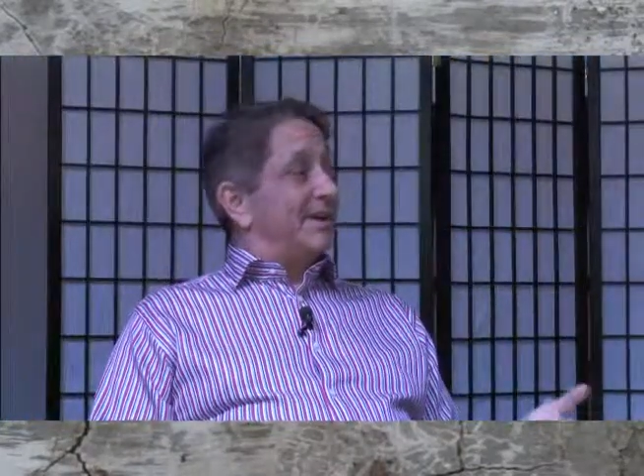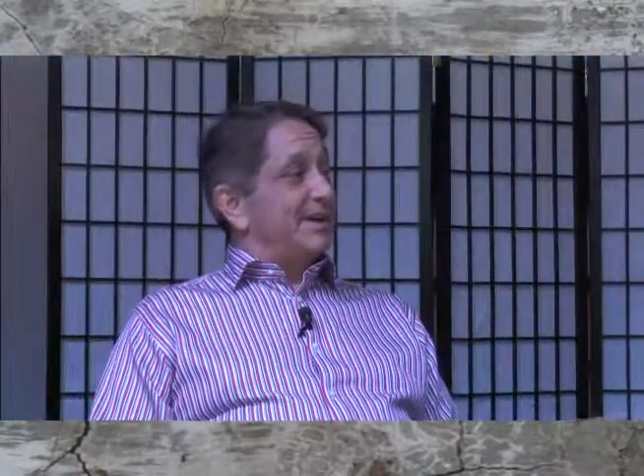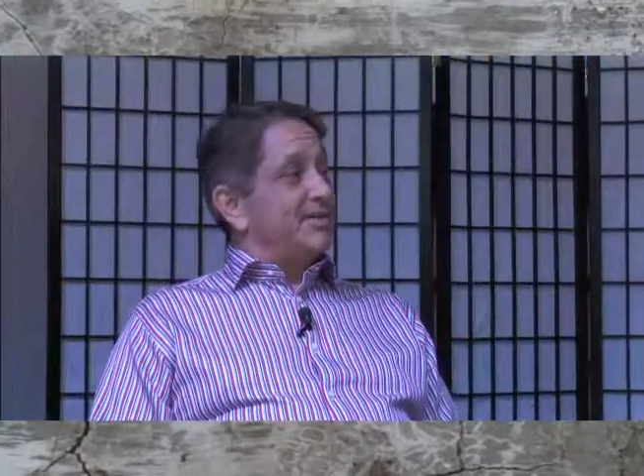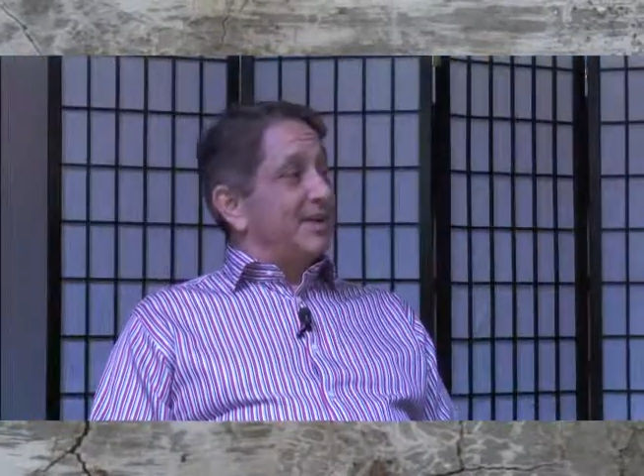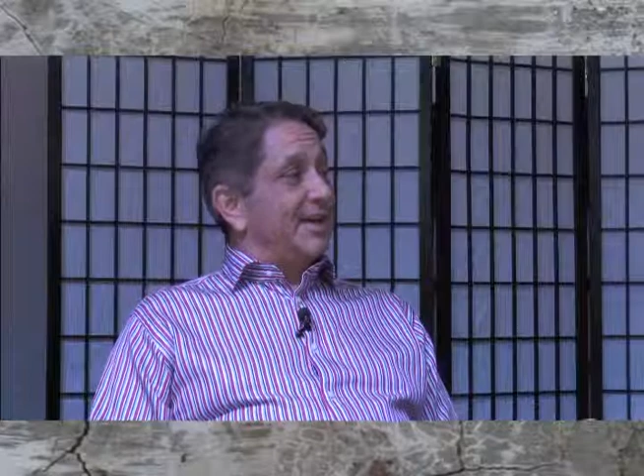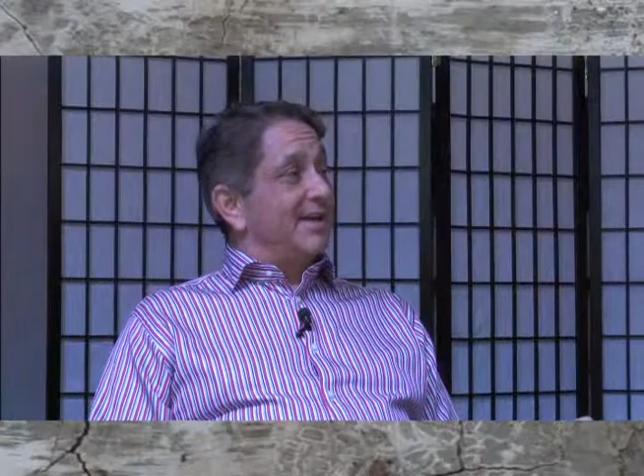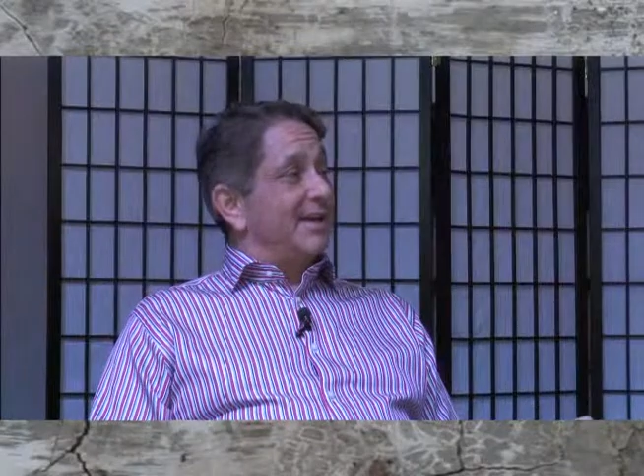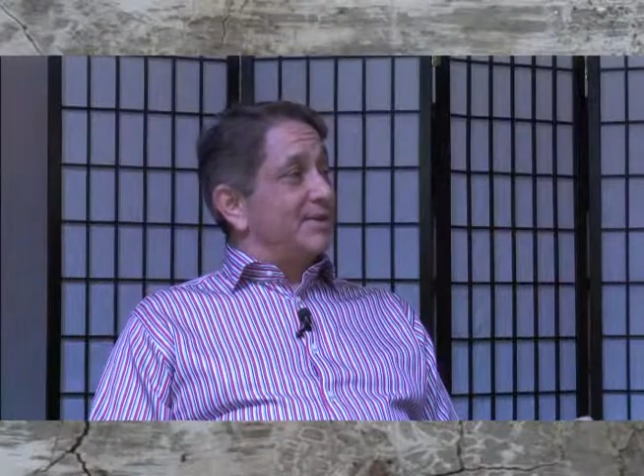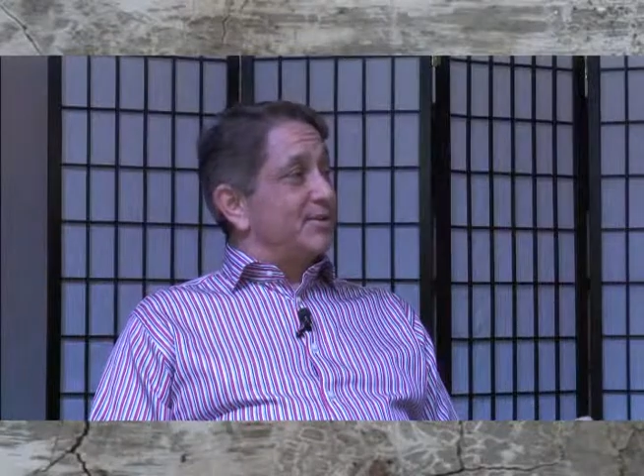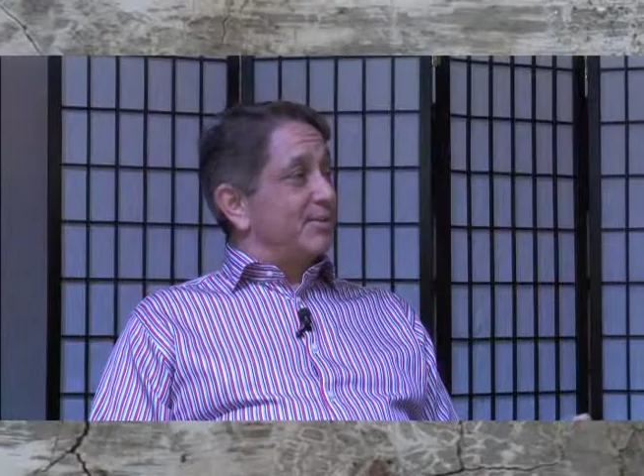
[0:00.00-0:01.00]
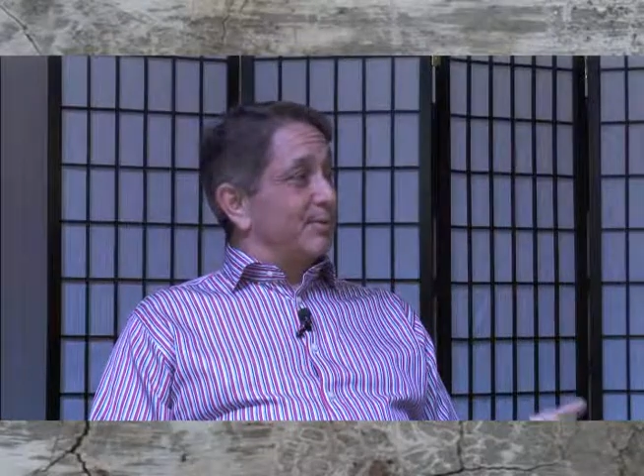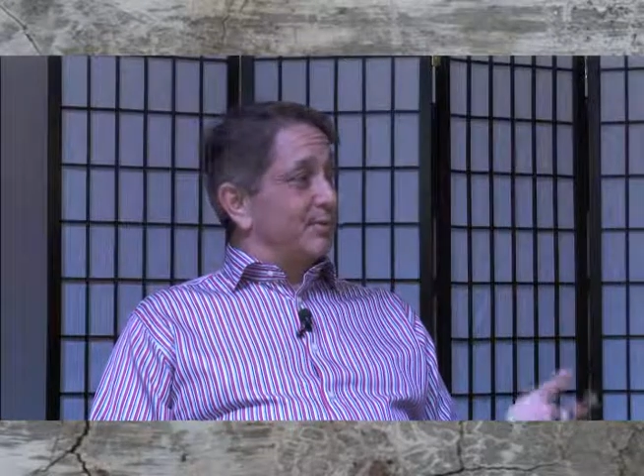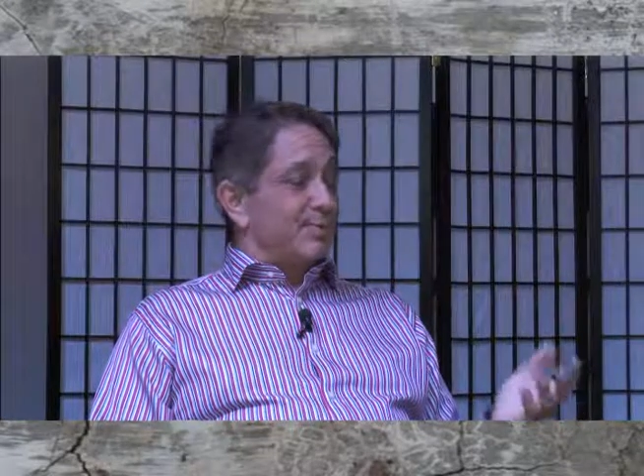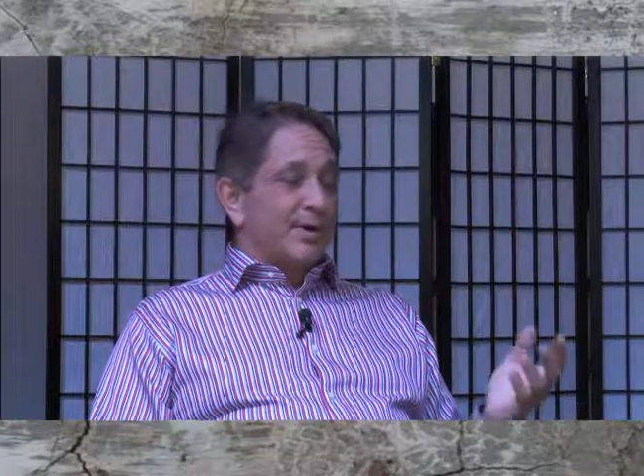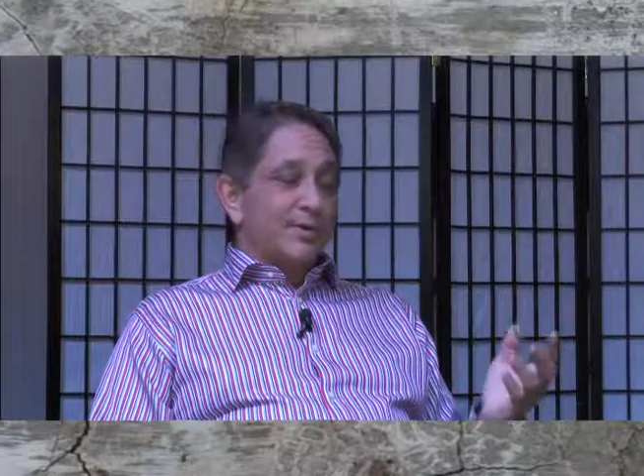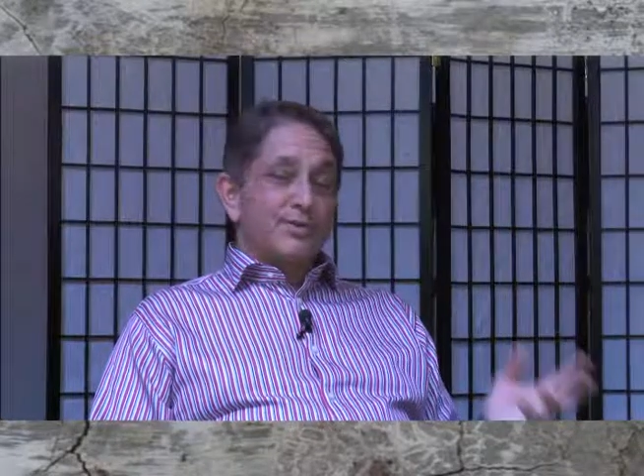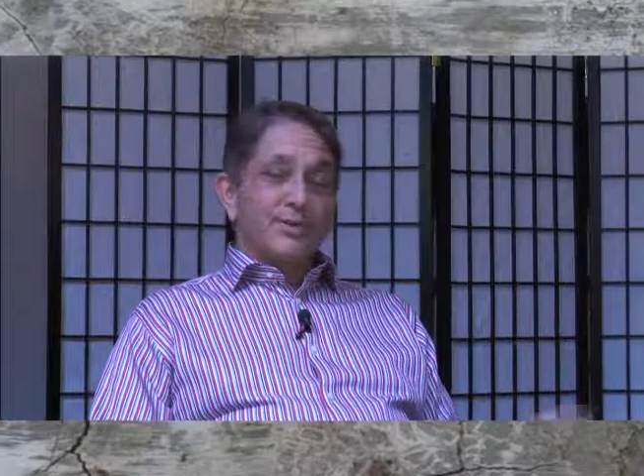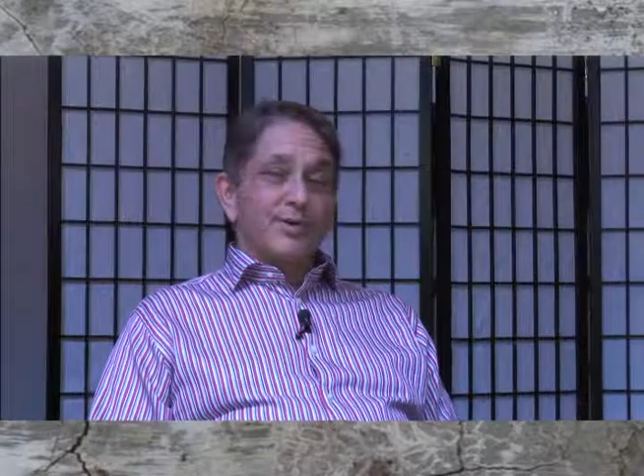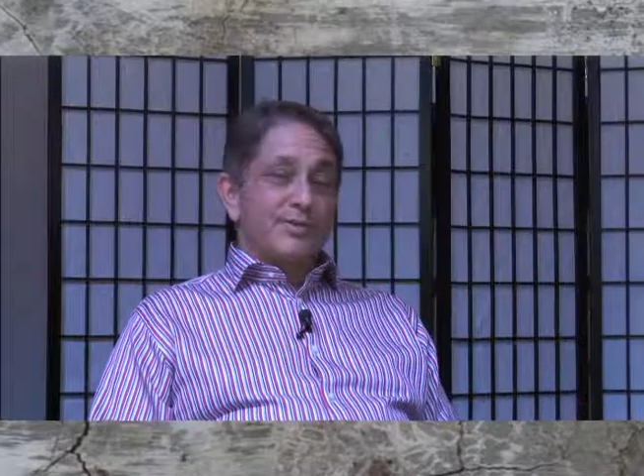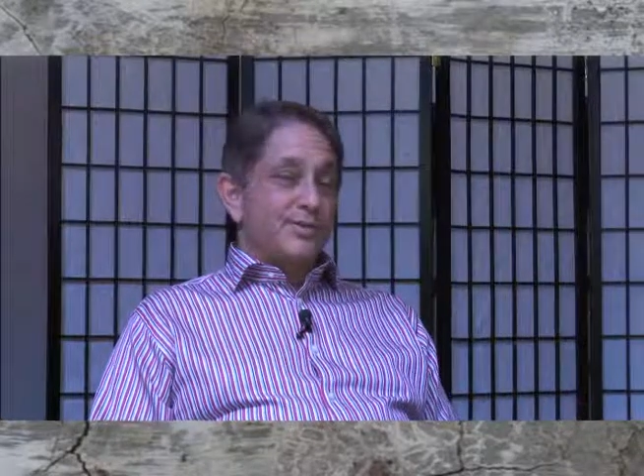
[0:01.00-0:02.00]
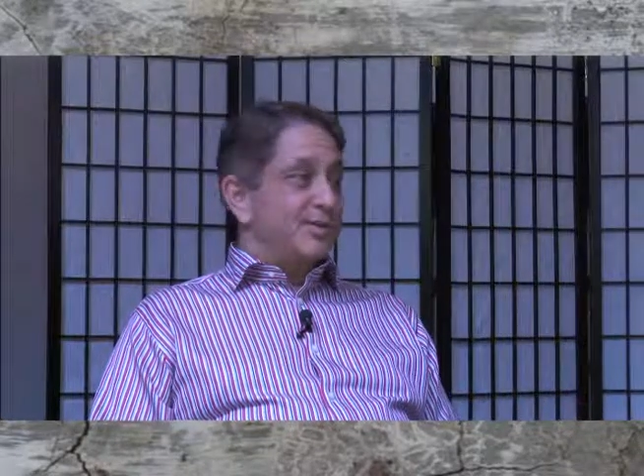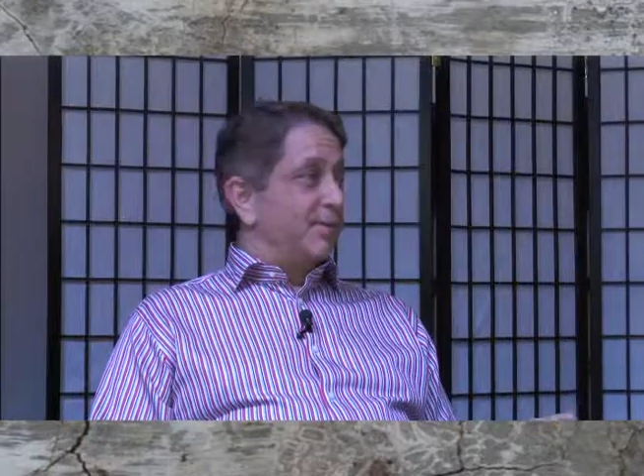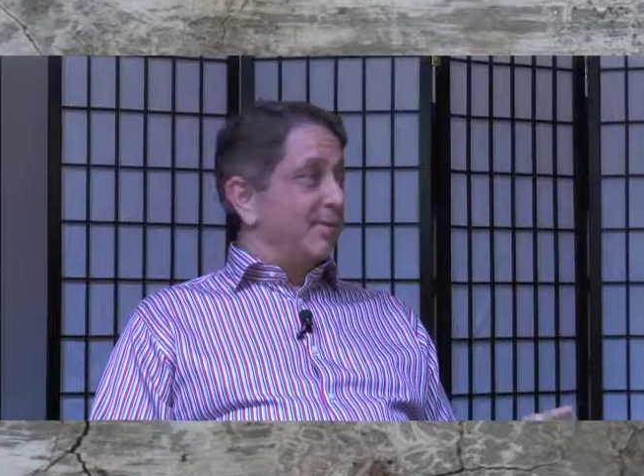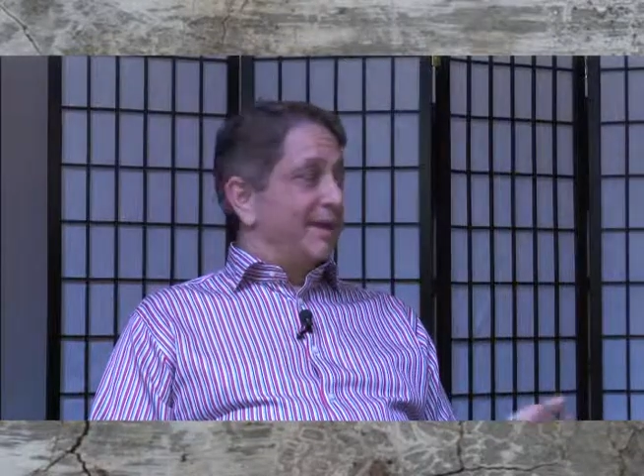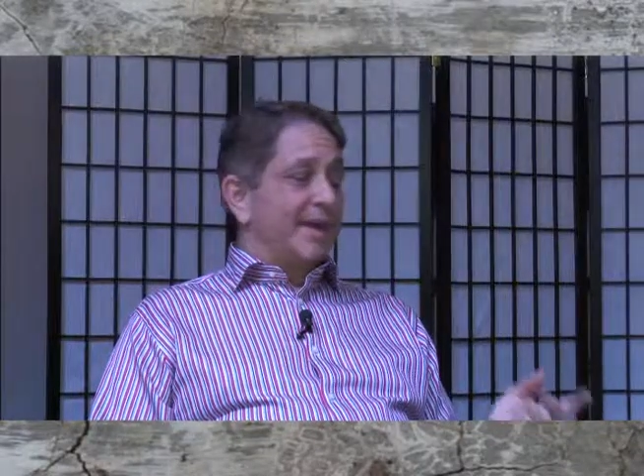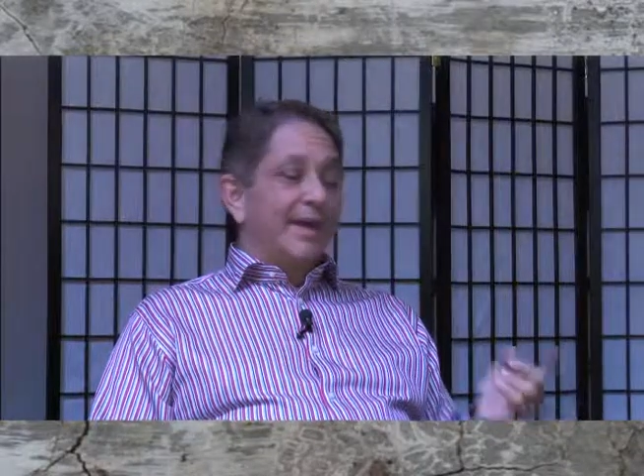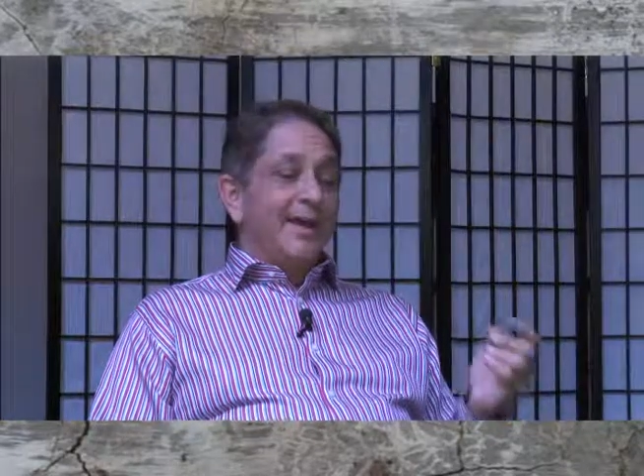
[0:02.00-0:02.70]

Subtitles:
and educated a consumer is, the better choices they'll make.